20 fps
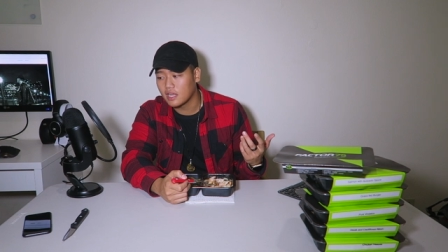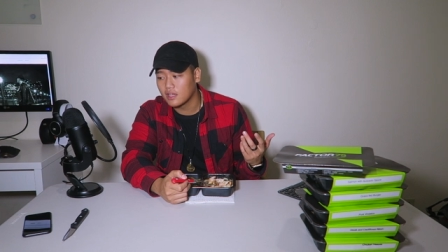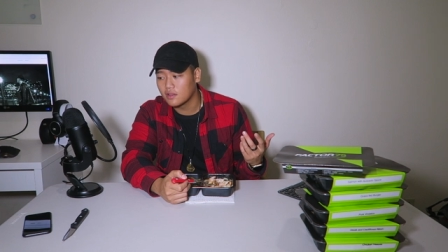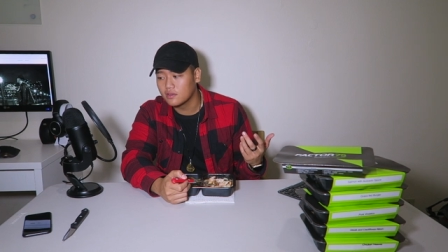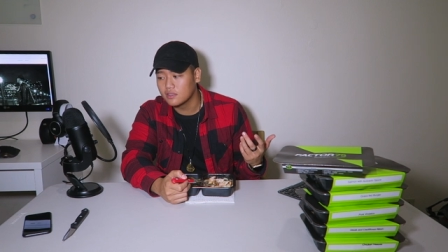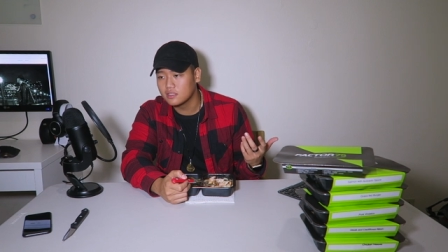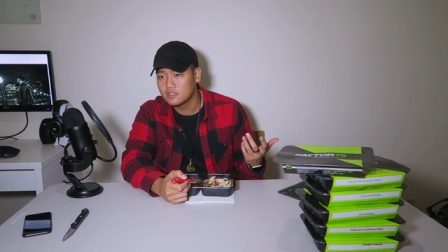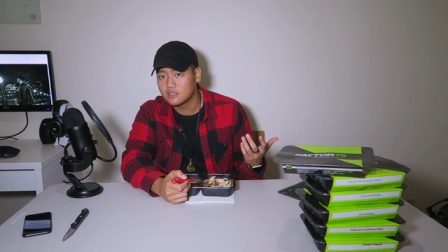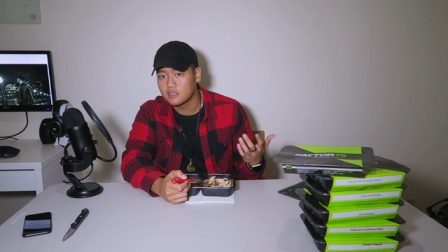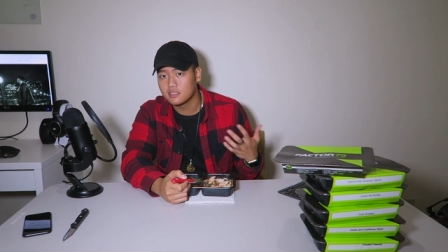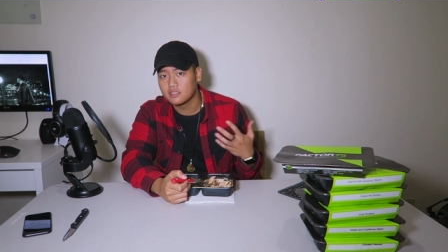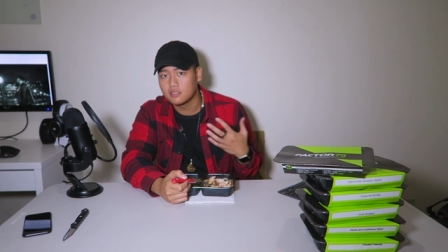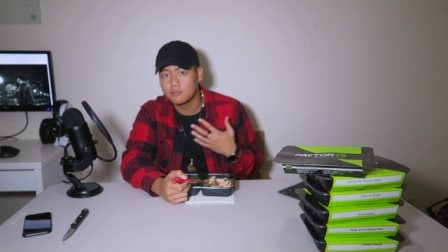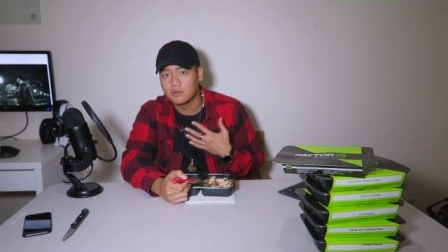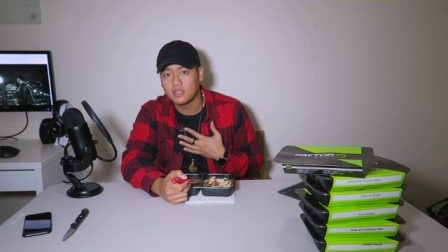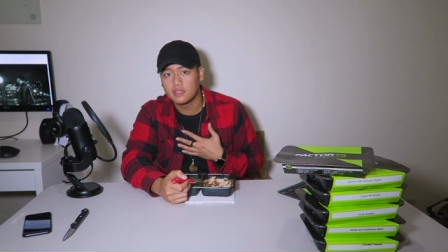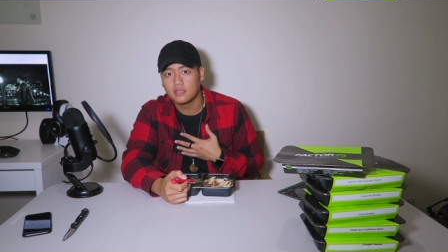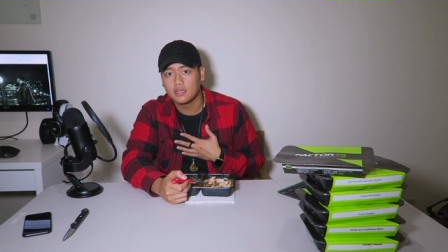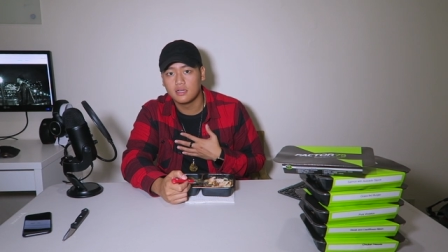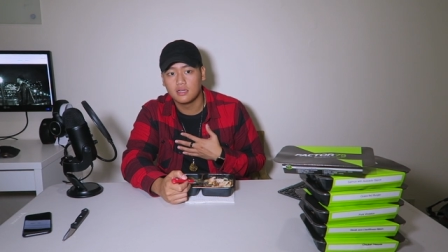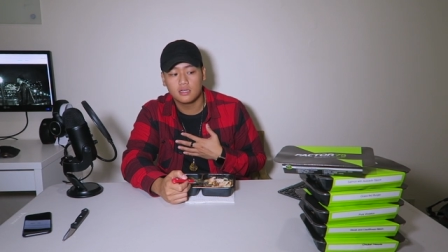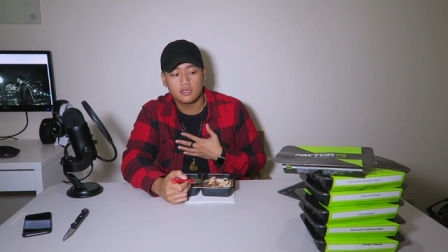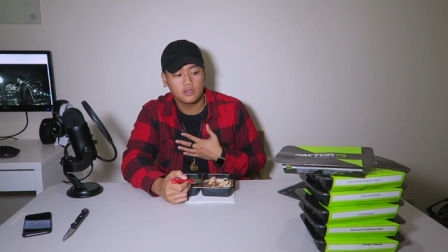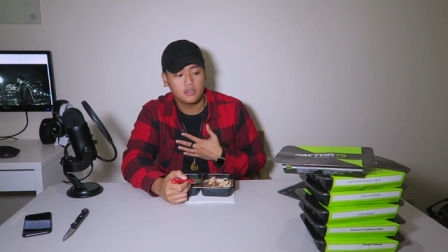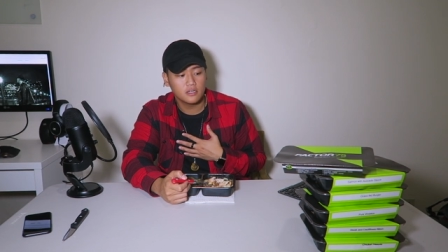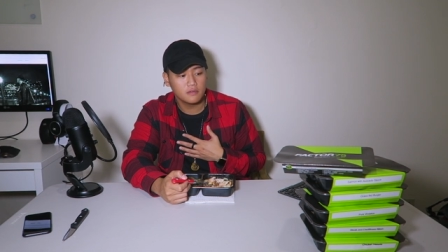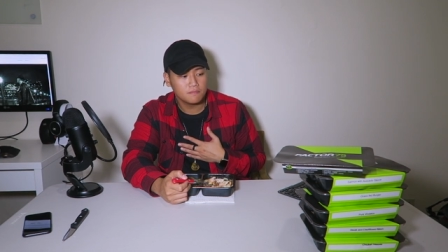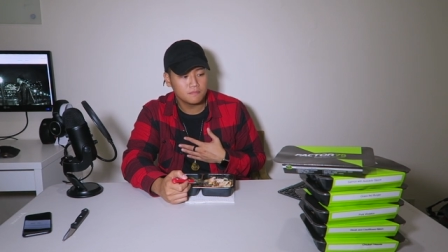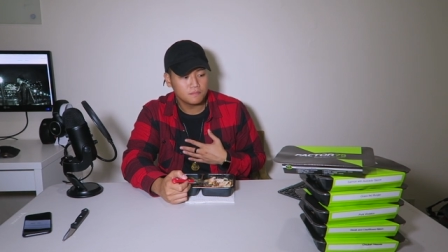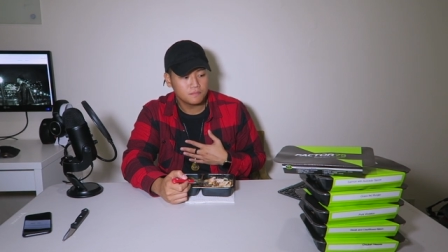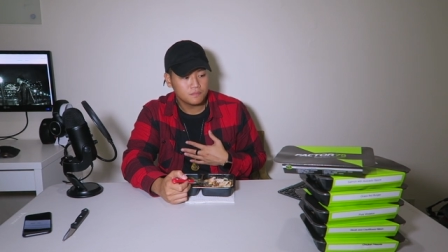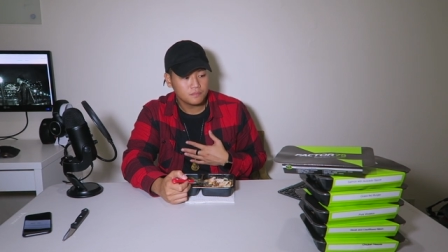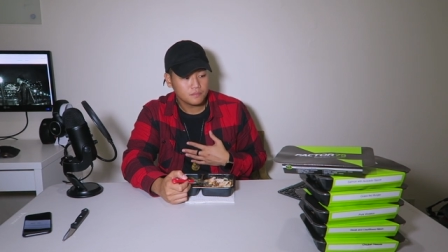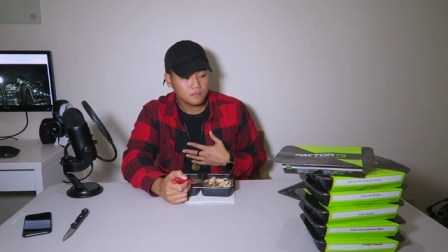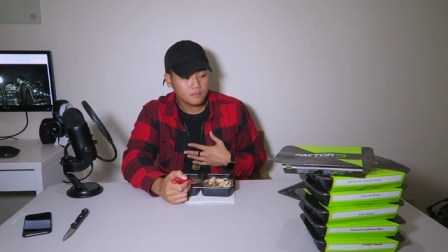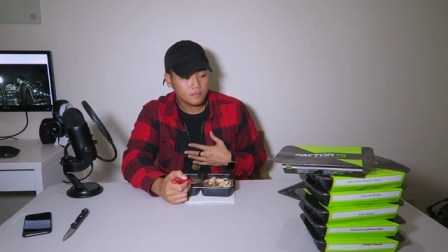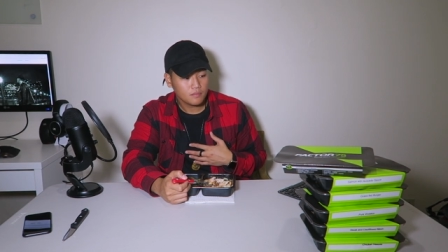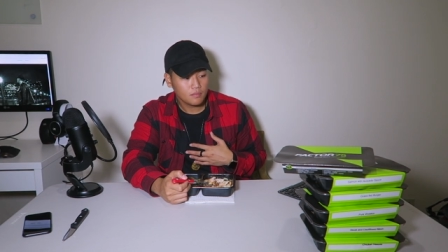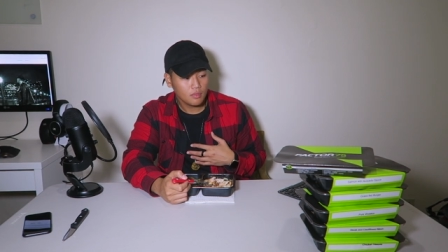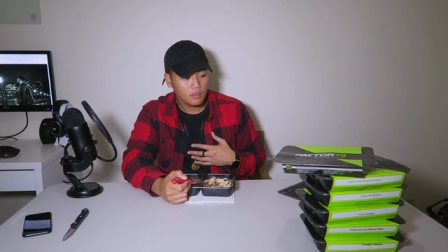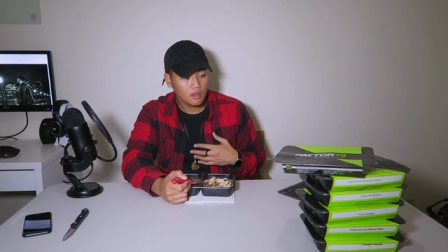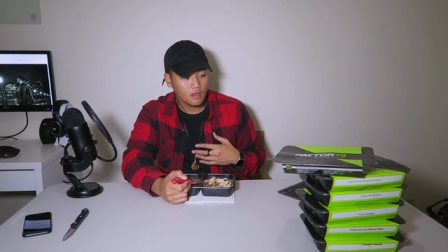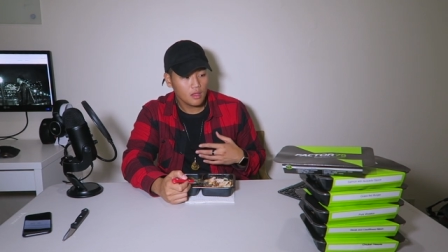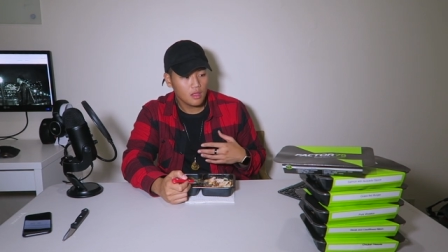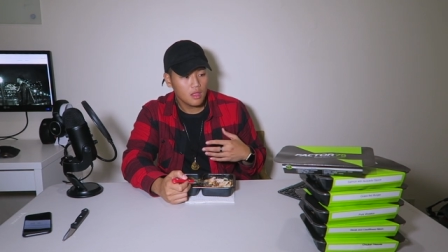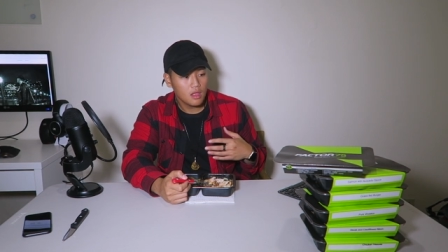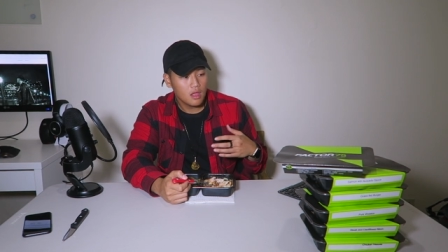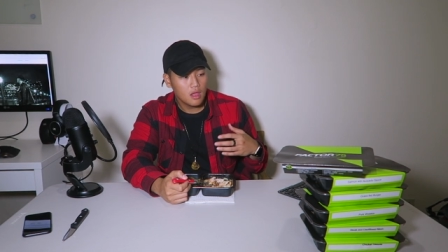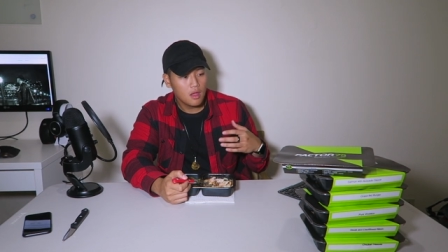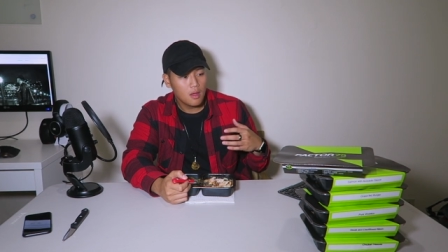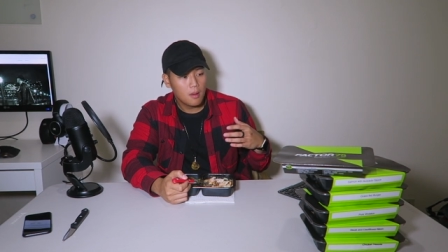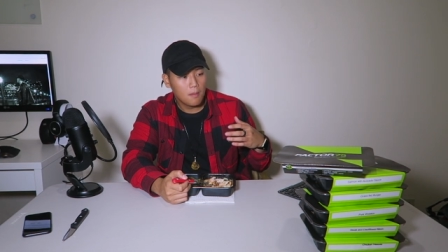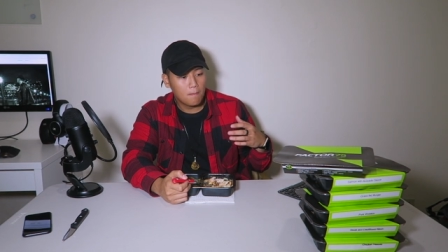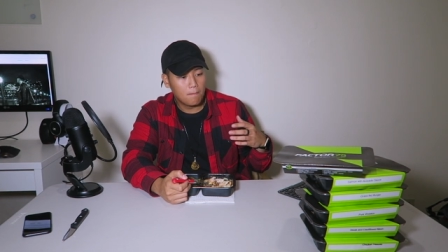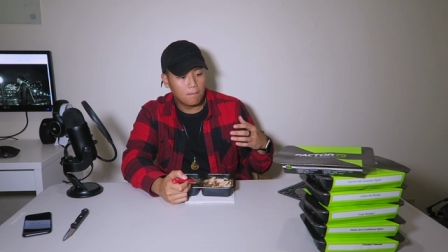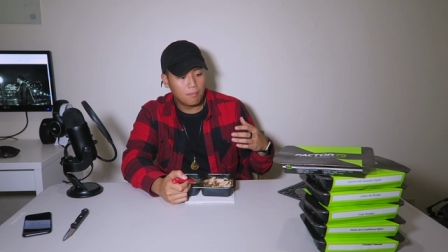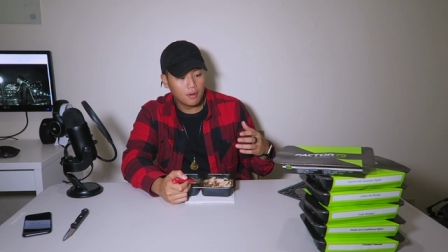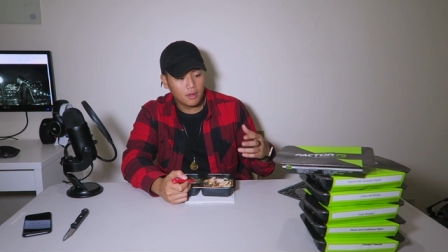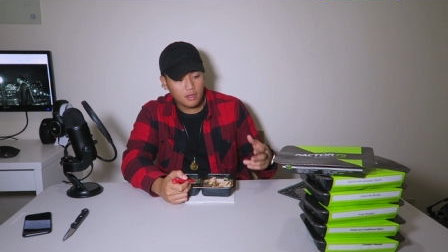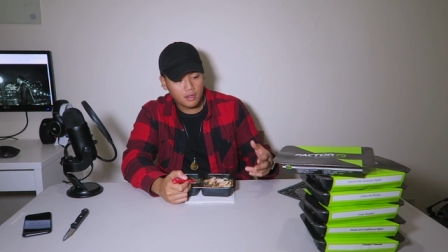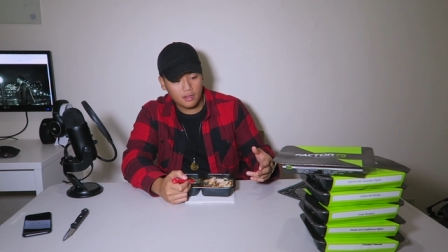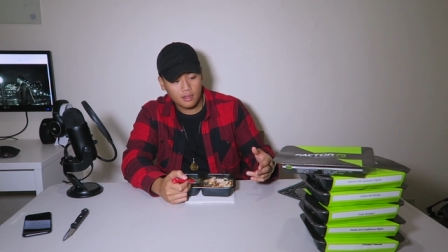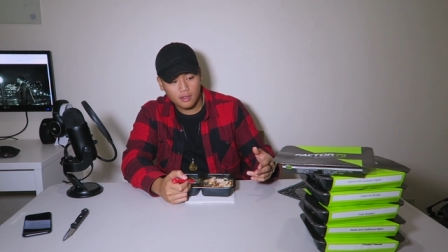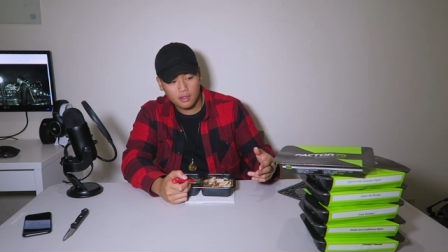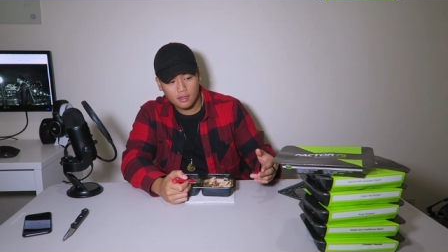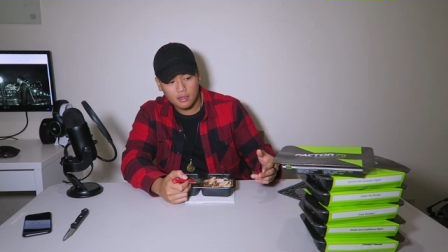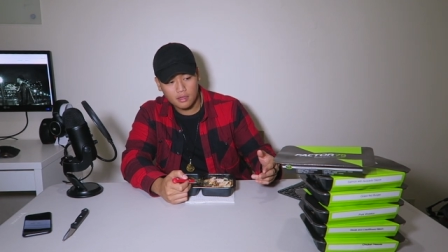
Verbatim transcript: calories because I'm not that hungry. But